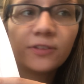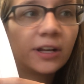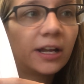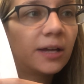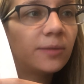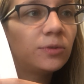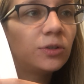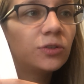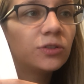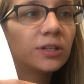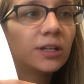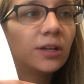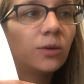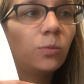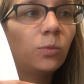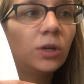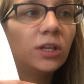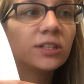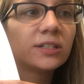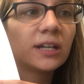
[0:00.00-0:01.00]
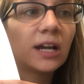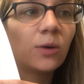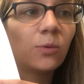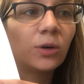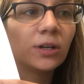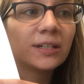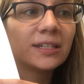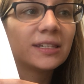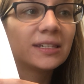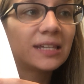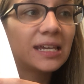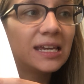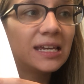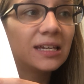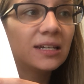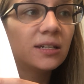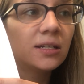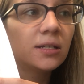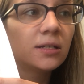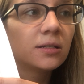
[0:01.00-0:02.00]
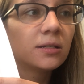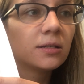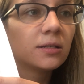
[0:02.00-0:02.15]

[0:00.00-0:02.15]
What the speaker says: and I'm using Weeks Dye Works Sand.